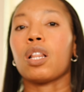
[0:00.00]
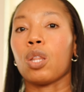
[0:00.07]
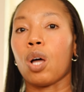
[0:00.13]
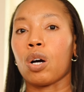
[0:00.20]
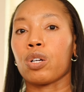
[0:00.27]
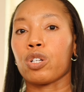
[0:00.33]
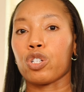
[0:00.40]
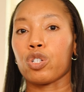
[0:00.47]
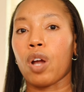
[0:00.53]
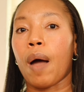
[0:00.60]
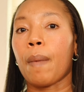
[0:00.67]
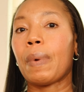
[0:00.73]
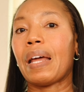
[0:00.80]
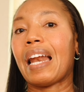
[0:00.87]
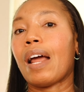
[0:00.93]
longer
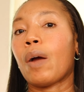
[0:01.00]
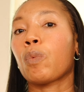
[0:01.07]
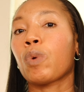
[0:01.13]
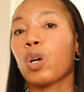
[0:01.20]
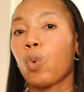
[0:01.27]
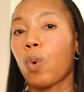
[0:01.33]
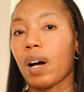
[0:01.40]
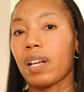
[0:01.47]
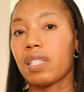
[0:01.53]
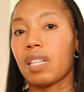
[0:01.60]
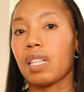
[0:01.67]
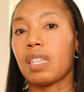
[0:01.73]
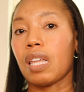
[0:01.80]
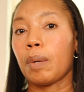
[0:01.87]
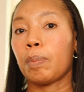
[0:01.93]
strap and request
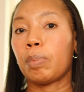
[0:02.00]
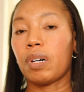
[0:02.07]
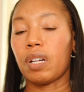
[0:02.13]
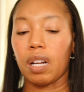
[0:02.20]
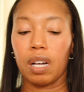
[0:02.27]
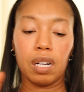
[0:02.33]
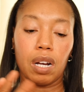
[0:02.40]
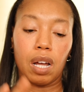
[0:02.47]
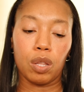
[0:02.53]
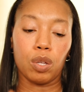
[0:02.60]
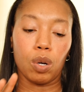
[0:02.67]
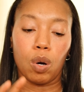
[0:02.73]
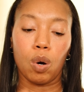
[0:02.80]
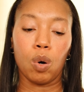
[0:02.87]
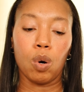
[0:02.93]
that they put
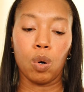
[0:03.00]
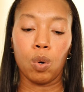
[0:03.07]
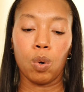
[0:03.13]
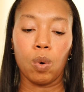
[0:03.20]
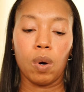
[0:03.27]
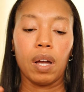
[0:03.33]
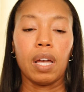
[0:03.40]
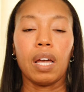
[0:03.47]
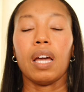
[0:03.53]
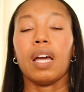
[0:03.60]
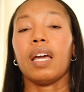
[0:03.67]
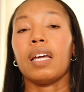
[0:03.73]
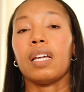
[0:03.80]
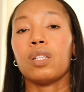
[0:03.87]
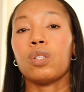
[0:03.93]
another hole
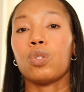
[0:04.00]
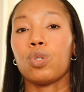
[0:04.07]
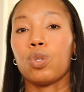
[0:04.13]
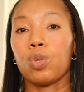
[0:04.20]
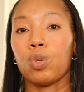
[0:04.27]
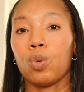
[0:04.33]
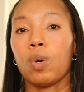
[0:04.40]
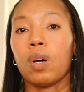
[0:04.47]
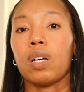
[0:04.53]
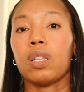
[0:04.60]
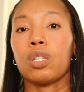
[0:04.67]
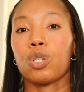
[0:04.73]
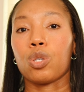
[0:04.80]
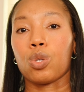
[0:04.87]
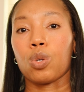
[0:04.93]
into
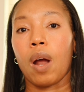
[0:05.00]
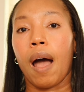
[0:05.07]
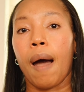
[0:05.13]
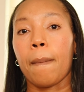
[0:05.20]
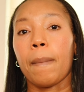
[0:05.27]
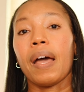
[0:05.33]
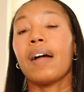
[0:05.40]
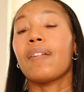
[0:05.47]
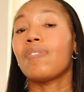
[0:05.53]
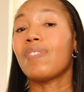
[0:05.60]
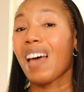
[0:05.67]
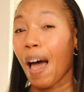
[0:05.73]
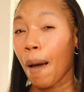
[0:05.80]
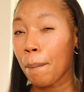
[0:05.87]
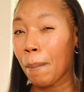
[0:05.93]
the strap
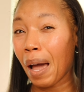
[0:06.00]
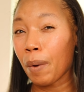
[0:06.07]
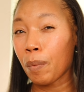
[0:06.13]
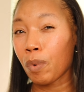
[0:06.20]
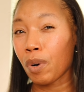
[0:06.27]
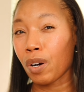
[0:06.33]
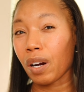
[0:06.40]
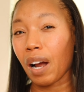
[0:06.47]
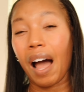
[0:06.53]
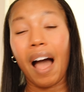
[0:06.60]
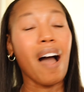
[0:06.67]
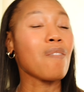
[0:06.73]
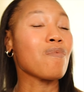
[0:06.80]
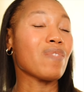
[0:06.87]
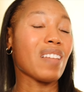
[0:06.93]
that might work. I
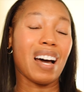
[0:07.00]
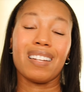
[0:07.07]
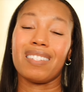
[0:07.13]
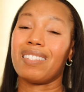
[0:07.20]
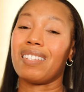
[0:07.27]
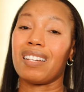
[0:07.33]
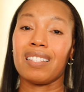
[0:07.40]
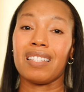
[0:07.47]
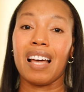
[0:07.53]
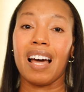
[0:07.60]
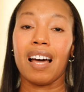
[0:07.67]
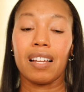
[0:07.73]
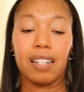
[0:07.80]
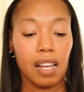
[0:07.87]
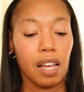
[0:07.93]
have not done
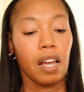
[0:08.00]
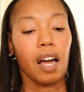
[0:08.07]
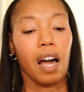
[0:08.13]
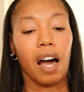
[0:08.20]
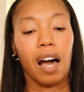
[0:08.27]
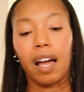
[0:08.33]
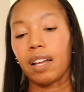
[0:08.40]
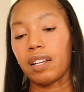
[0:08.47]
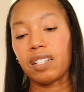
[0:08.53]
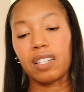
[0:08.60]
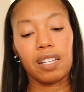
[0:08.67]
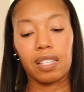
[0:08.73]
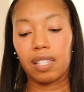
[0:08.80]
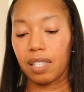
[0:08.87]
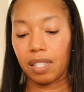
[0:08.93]
that. I
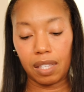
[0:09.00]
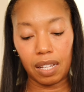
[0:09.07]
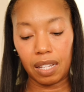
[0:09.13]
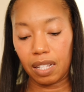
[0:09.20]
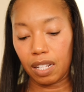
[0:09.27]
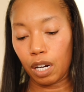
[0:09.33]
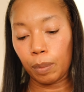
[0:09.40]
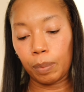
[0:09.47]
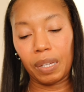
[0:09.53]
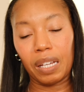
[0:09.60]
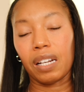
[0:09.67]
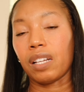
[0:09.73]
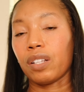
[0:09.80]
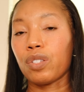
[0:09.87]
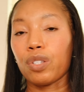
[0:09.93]
just ended up
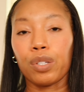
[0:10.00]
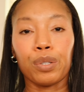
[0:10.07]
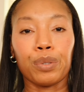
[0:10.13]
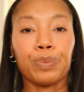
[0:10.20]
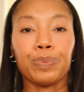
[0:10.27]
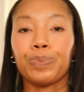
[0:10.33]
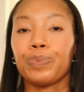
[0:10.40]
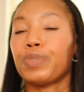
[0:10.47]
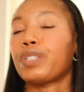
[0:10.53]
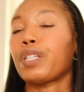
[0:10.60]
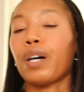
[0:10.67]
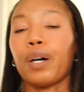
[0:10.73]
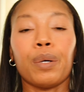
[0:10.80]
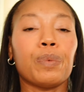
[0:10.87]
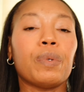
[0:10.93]
getting two.
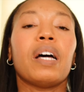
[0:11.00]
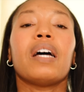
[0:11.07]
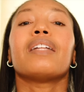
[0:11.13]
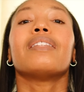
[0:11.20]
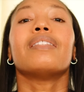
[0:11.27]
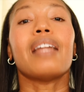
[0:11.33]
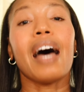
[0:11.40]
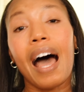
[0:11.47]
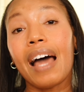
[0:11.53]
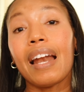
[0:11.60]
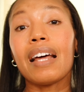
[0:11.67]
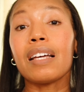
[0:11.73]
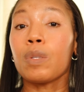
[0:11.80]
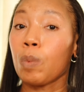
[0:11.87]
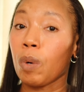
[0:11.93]
So that
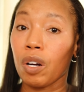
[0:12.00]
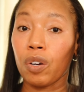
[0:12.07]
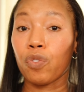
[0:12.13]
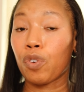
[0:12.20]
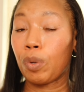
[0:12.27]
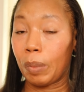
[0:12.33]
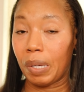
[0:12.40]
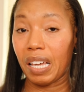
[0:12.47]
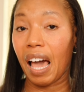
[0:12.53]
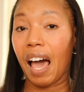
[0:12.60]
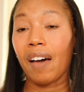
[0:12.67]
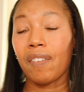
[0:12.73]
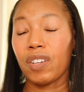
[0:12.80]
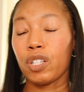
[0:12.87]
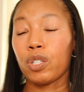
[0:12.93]
has worked for me.
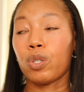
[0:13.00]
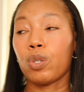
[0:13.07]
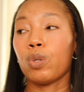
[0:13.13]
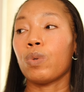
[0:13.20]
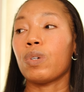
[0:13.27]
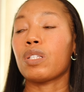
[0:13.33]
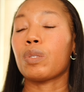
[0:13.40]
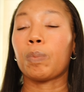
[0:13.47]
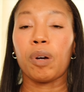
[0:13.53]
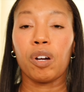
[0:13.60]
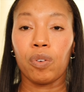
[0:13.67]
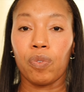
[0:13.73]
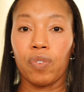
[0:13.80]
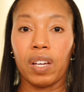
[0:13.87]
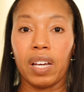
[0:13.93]
Having two is
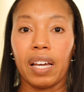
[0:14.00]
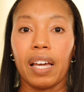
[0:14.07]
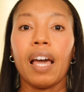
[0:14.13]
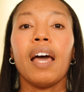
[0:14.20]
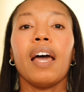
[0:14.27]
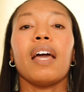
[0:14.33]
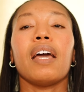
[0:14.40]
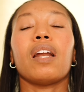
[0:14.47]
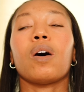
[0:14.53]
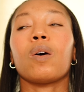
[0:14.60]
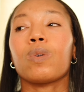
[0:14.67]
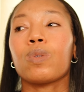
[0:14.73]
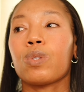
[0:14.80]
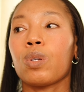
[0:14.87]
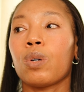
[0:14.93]
perfect. It
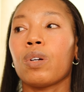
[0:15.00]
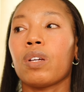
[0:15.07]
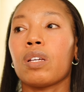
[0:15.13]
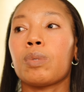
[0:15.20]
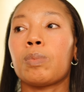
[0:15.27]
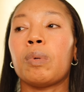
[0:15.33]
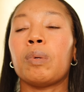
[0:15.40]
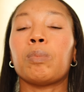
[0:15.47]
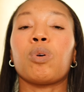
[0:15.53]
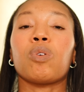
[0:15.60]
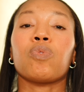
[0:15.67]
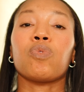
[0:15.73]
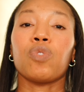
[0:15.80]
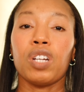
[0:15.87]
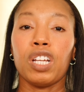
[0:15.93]
also gives me more
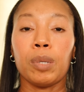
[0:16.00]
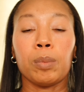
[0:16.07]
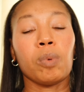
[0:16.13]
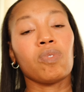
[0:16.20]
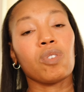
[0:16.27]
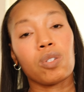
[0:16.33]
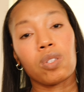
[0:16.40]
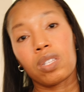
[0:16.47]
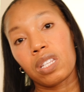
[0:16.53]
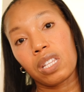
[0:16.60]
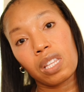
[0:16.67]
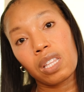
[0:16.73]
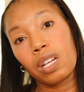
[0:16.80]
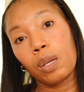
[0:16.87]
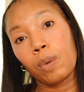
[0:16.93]
freedom and
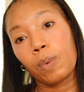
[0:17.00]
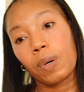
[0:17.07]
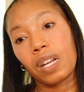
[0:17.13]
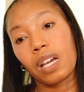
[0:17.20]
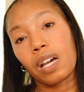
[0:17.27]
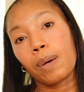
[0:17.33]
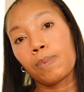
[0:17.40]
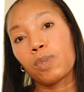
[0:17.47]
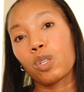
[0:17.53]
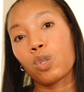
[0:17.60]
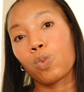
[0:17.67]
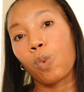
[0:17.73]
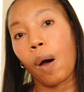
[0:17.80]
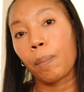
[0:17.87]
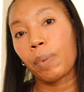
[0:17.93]
versatility when it comes to
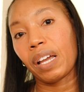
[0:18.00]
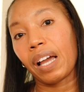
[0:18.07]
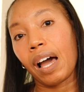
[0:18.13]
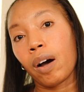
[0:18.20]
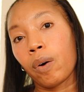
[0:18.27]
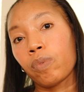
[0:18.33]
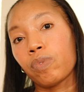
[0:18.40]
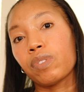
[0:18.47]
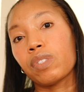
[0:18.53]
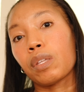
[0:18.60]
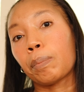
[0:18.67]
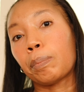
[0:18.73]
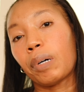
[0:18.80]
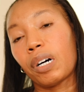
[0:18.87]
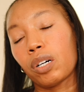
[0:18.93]
swapping out
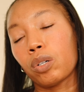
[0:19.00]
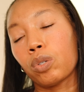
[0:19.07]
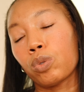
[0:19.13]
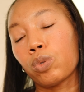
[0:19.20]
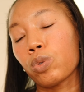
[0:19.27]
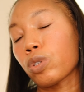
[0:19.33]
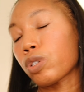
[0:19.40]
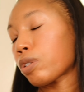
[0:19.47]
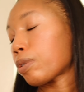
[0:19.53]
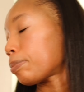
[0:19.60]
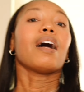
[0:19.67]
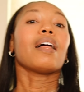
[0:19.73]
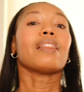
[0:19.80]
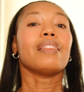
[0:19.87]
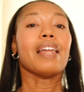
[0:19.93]
the buckles.
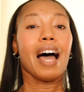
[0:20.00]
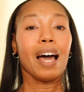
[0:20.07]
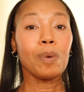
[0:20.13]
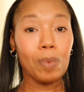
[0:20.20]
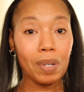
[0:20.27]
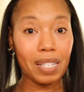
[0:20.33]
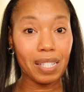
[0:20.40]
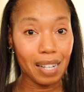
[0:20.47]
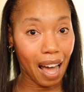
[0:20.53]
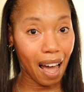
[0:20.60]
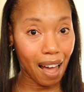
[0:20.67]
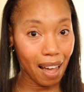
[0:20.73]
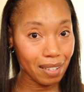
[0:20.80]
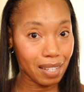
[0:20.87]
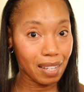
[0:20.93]
That was
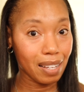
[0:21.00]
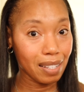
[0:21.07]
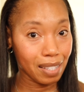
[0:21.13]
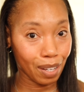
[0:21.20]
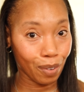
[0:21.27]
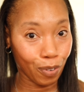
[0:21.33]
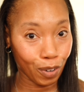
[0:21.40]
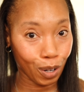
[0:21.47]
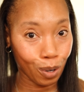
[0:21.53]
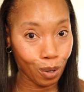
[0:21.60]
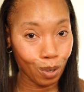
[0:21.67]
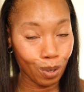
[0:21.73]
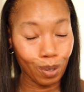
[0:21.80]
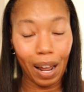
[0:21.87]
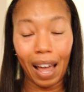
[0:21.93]
not
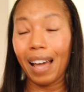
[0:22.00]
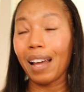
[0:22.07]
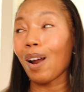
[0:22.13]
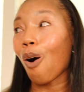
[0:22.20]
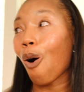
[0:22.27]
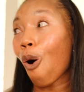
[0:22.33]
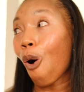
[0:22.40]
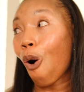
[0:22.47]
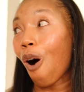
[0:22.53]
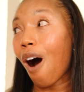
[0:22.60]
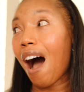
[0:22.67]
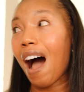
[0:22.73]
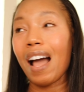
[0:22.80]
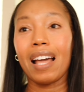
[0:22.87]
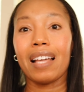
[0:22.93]
difficult at all.
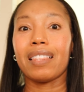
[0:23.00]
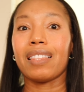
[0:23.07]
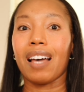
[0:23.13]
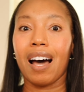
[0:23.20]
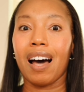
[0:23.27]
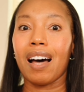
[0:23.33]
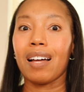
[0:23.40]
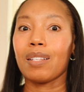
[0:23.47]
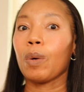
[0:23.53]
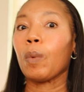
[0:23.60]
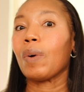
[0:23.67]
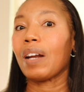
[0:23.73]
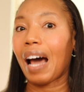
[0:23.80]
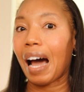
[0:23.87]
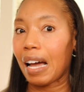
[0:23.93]
I thought
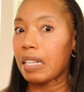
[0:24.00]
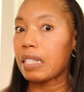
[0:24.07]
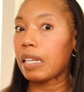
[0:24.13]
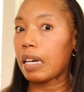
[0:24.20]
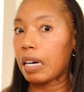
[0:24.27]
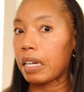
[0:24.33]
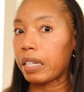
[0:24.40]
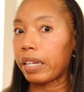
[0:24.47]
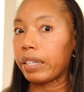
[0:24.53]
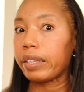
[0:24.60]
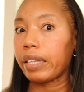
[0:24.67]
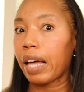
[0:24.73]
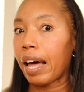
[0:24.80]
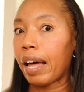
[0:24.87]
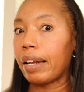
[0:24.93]
when I saw
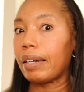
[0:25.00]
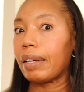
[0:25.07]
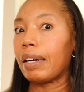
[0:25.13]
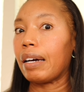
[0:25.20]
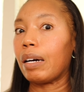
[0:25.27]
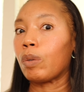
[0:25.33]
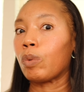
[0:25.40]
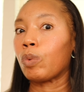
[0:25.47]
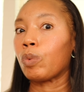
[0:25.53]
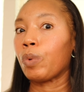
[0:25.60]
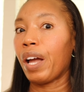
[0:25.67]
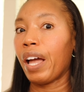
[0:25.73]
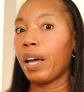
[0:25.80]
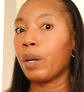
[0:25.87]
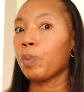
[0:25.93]
that that
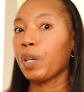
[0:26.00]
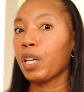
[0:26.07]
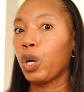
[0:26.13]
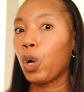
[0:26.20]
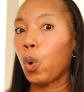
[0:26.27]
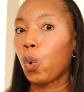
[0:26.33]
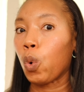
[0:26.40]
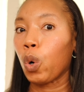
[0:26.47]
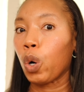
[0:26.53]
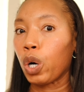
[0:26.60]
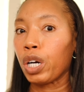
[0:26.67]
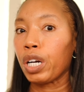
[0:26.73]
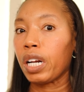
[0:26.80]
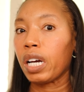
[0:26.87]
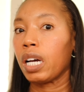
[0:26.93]
red
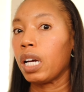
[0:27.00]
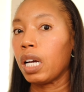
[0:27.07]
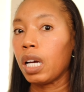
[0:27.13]
record